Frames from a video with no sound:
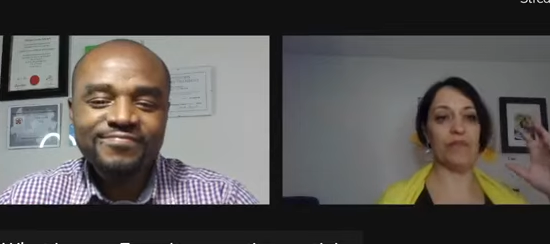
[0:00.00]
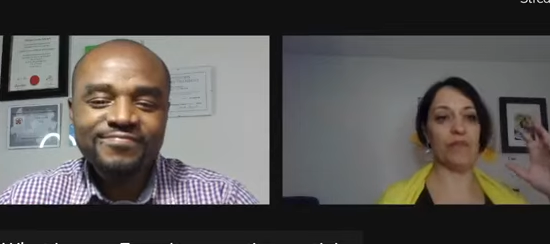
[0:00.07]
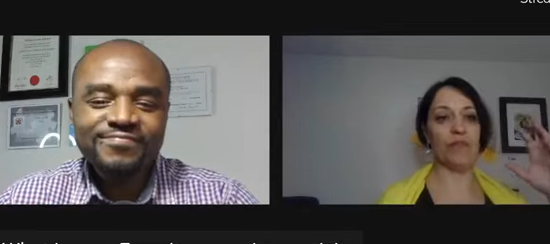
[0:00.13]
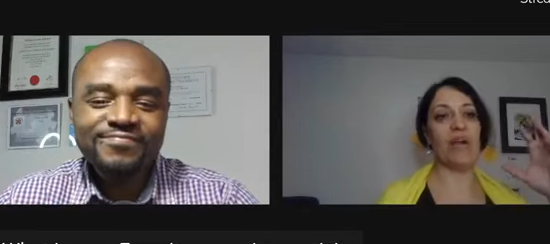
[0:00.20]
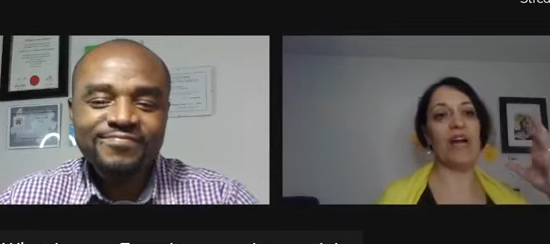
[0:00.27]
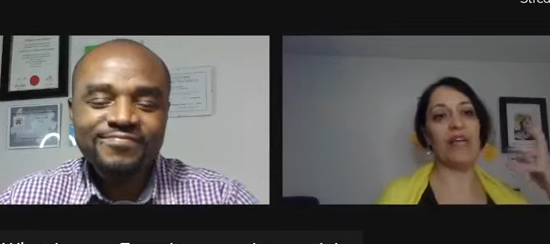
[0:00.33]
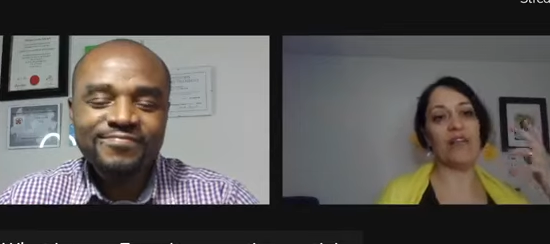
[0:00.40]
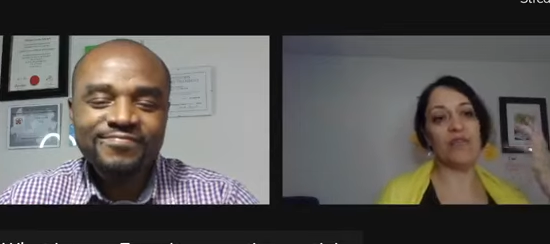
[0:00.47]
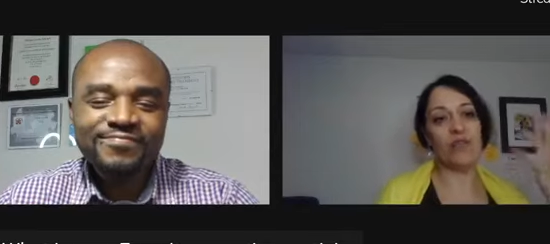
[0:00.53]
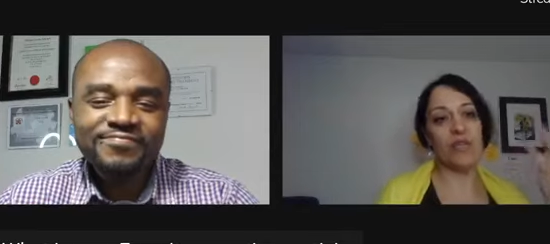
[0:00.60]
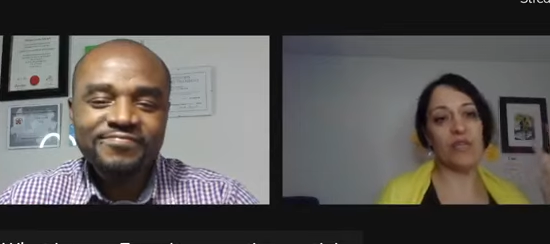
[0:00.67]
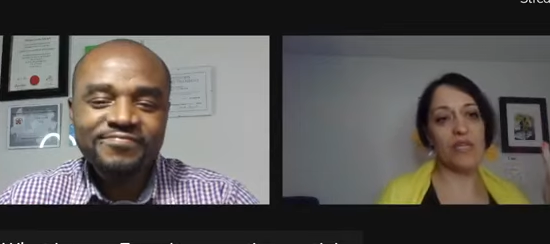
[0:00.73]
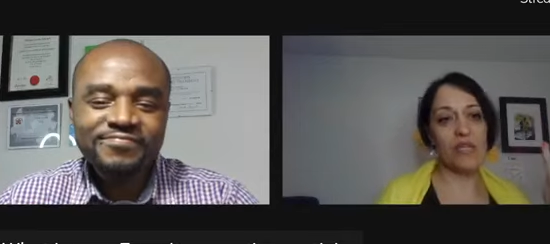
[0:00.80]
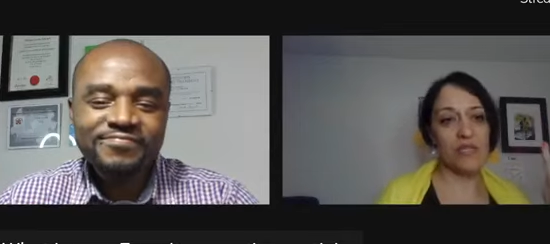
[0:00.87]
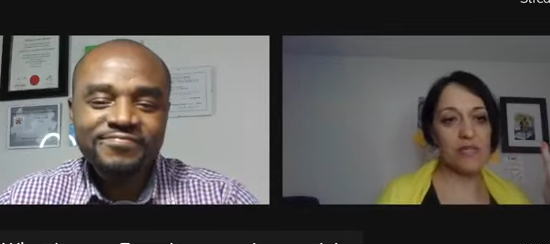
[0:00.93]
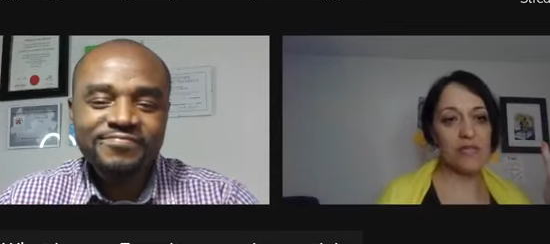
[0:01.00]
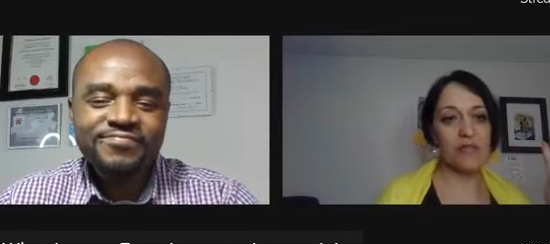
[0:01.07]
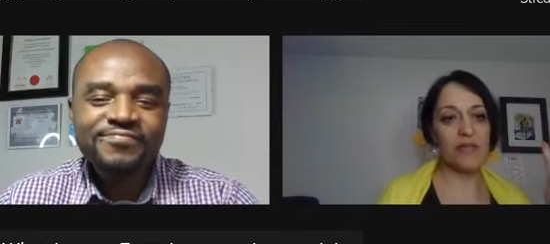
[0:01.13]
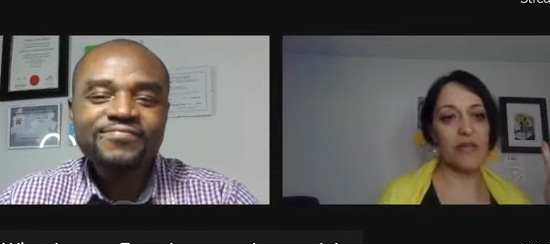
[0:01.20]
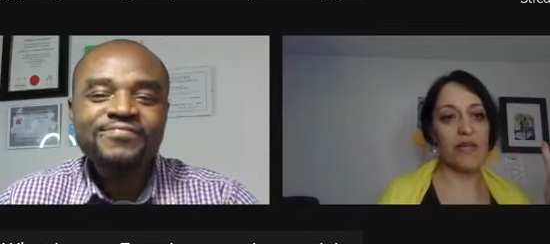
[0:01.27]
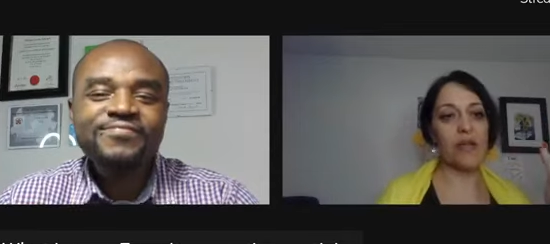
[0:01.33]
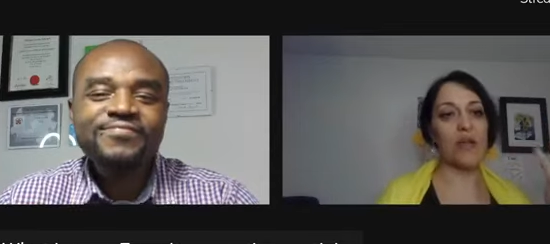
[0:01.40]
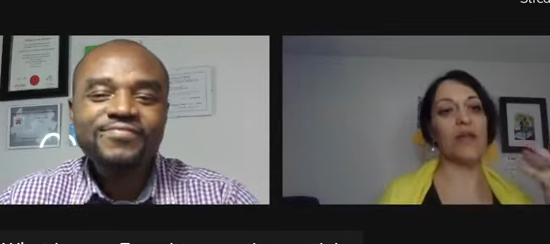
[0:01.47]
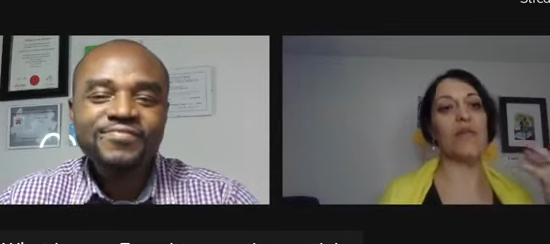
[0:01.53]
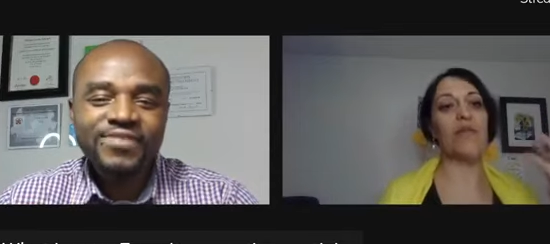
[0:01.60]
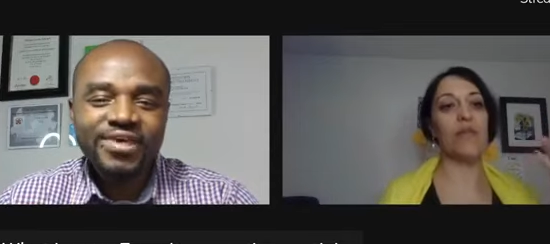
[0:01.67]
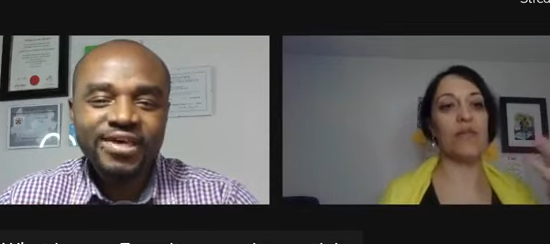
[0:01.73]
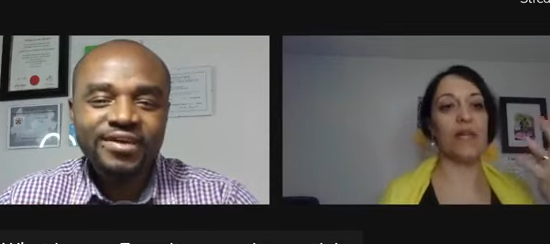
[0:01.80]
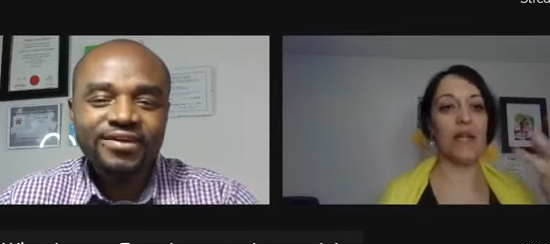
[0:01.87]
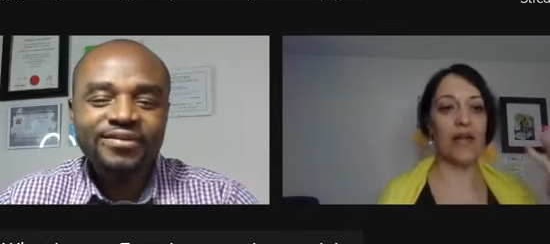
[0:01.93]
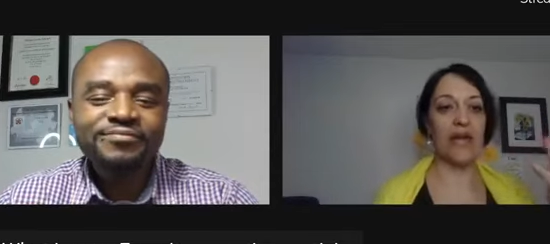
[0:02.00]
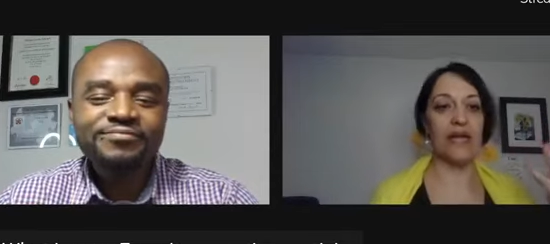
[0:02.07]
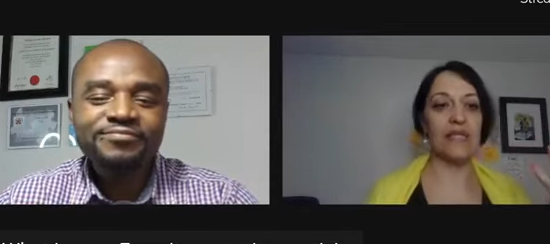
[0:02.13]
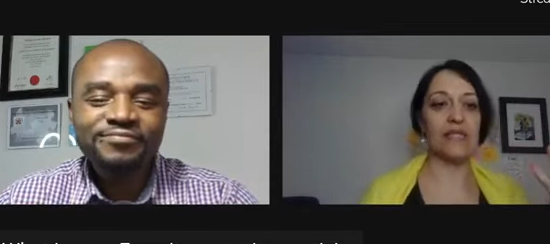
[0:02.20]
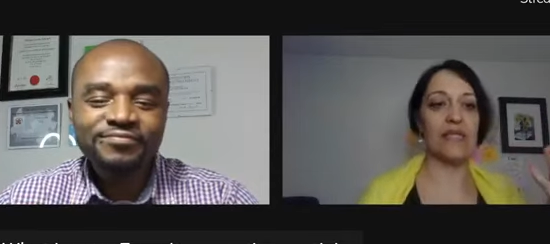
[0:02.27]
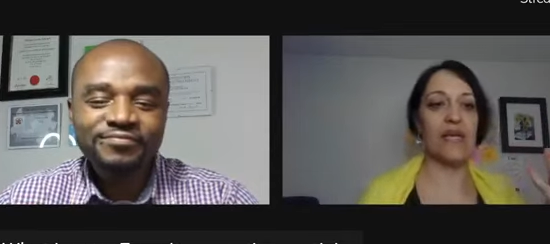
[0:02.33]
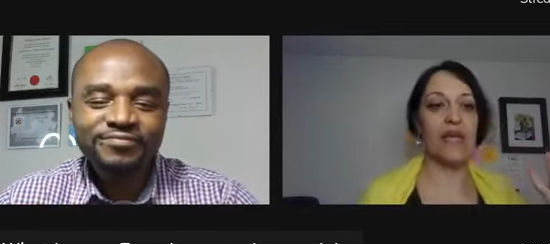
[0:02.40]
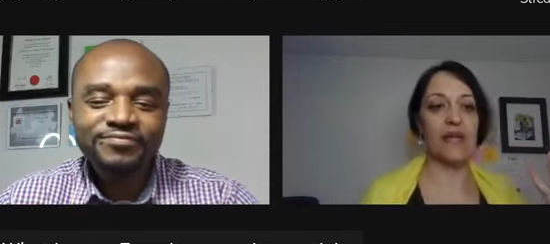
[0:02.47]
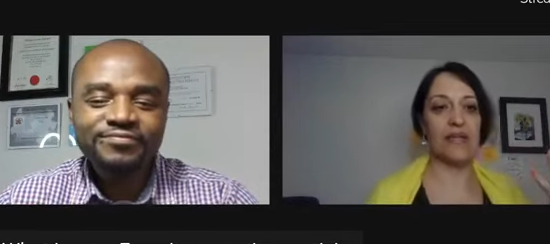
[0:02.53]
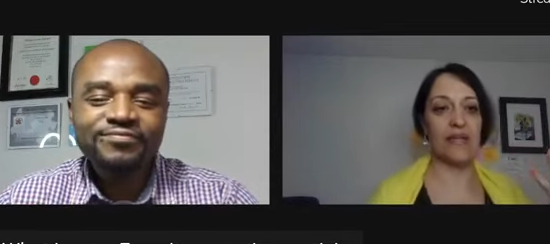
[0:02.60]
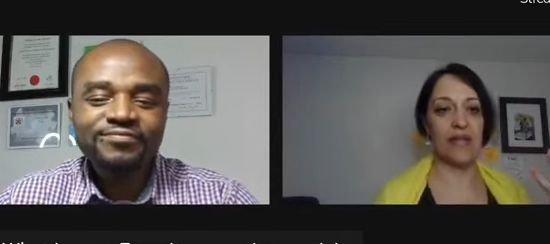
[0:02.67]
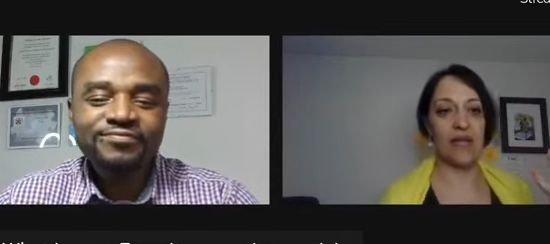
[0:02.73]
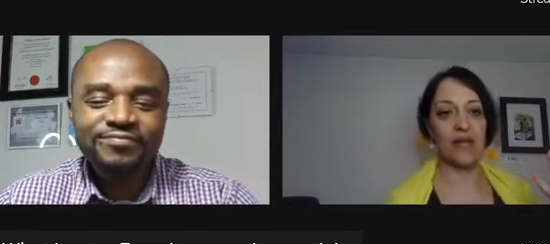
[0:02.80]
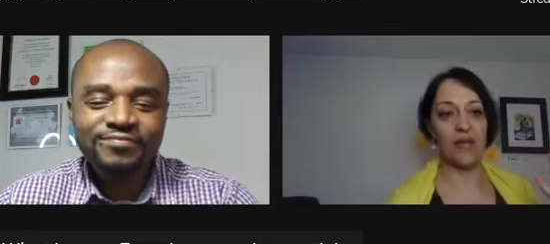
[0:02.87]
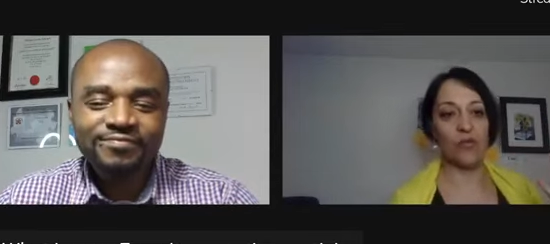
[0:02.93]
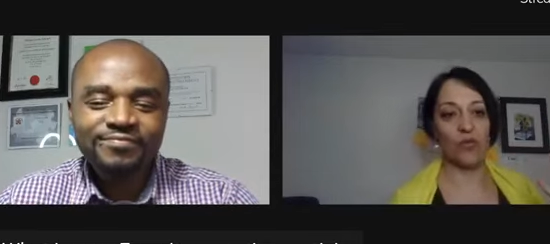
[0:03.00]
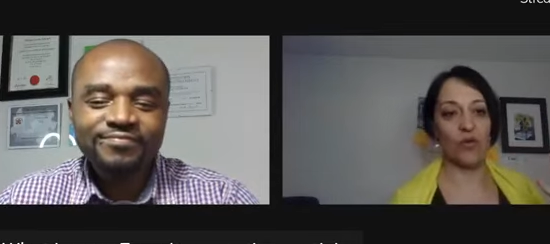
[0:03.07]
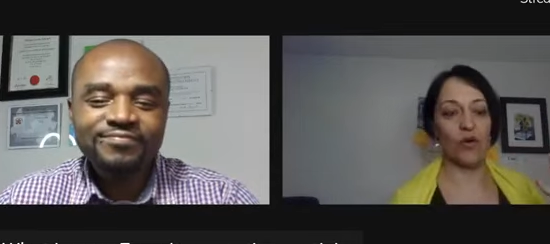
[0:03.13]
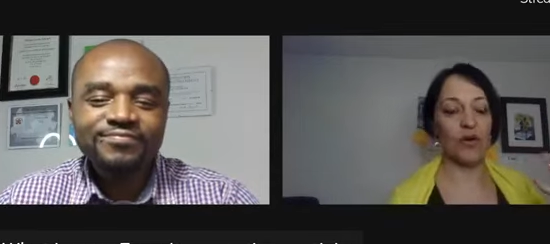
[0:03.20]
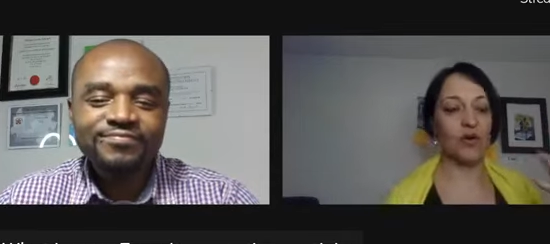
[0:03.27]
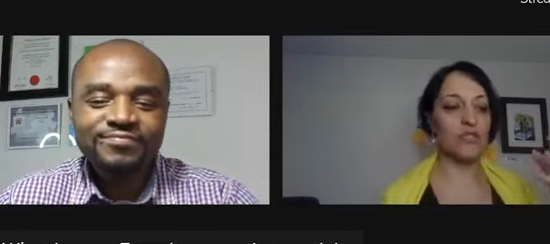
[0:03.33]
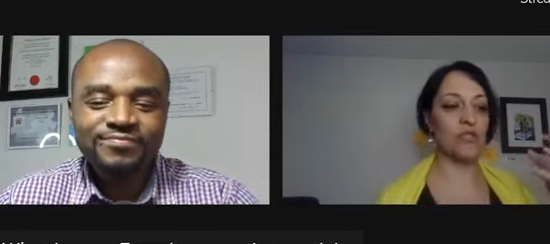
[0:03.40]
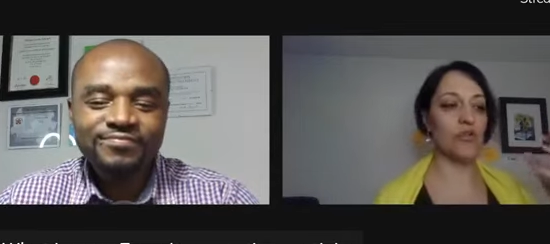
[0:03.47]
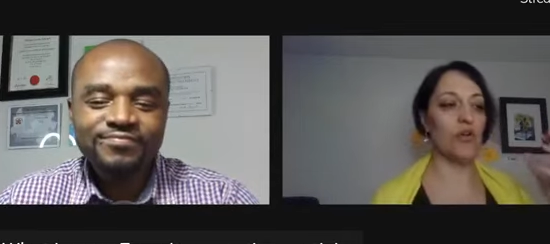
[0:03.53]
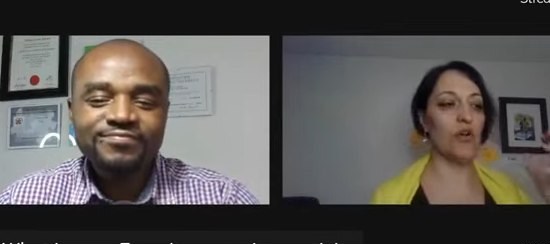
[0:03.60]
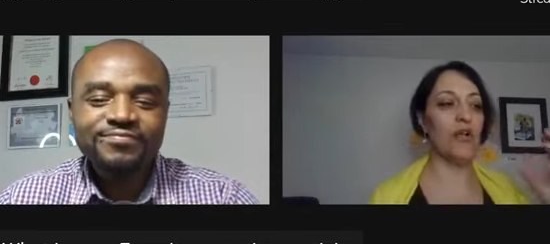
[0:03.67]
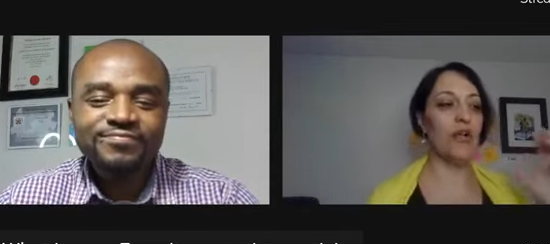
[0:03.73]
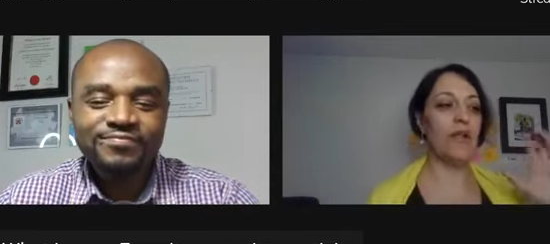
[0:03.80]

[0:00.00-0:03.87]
Speaker 1: mindfulness and not everybody likes that that word so